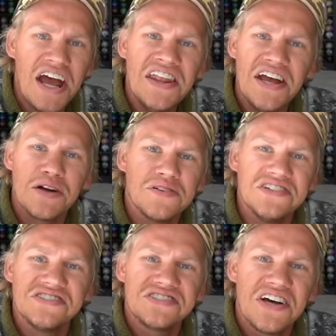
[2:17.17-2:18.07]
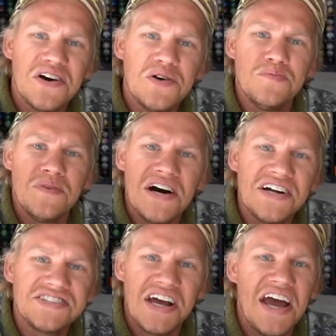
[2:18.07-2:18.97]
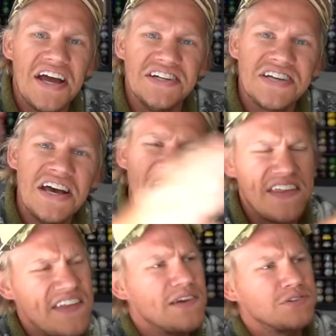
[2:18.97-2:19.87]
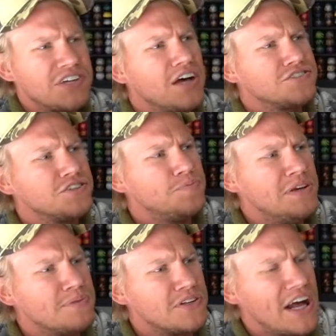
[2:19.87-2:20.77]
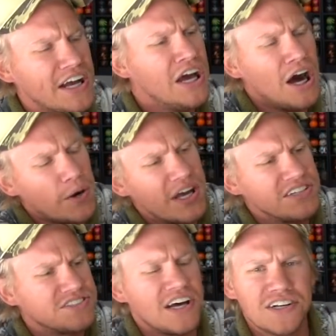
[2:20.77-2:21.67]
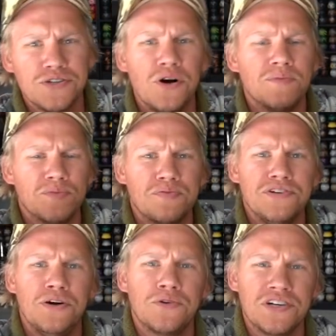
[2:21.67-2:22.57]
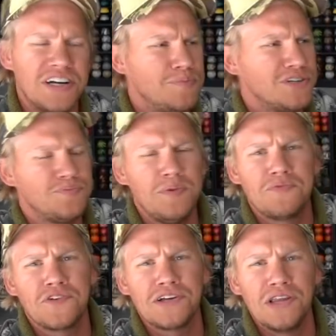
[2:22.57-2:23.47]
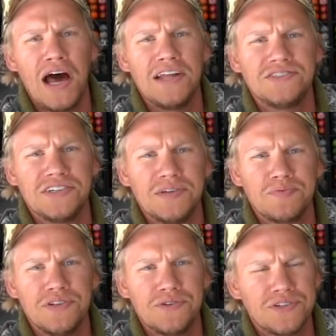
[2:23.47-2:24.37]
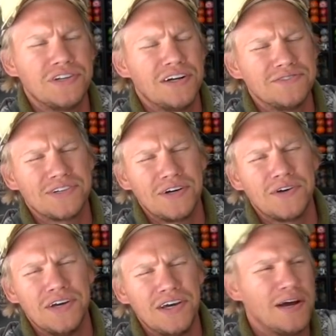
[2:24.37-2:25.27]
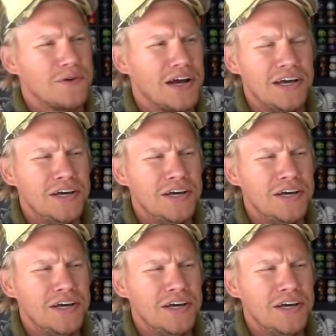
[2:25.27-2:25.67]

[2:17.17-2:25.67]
And there was so much hate. And then there was also the people like, oh yeah, this is kind of cool. I'm going to pre-order. And a bunch of people freaking lied, said they pre-ordered it. And I was like, okay, yeah, right.